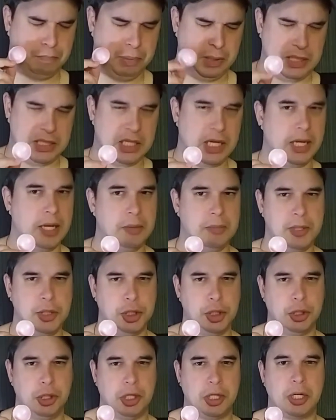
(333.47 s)
Please let it be
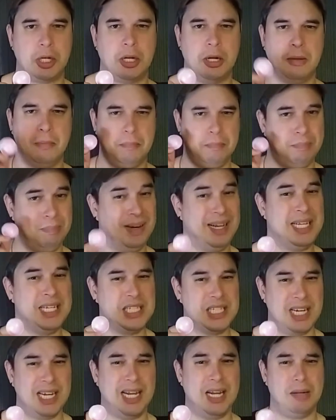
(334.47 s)
sugar.
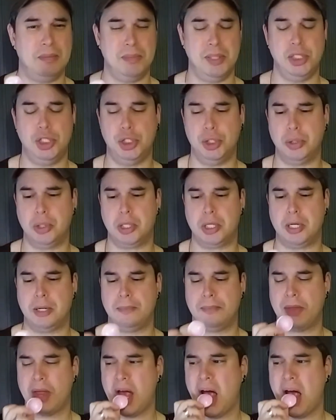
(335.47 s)
Please let it be sugar.